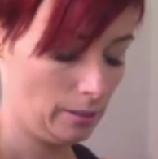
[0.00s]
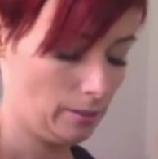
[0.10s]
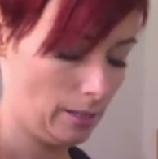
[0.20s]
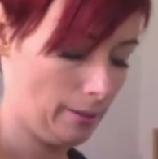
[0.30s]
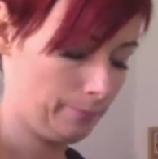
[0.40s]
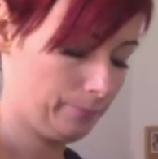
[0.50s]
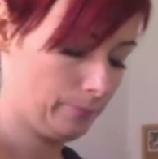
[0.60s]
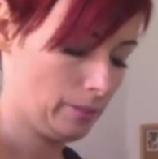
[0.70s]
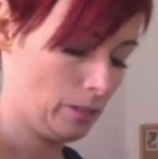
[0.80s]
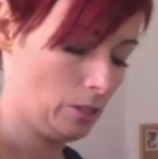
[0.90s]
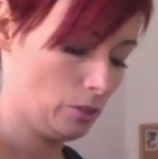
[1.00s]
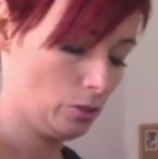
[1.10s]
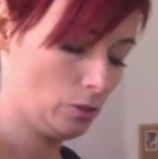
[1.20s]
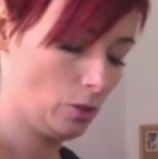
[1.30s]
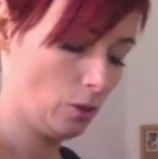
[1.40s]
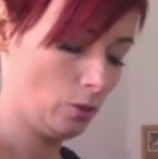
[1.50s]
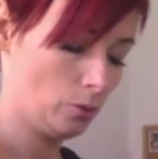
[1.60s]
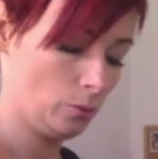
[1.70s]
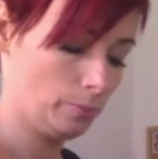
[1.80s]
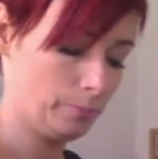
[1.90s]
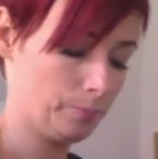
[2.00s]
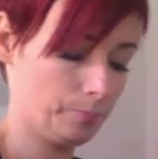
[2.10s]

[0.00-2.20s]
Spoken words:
Okay, so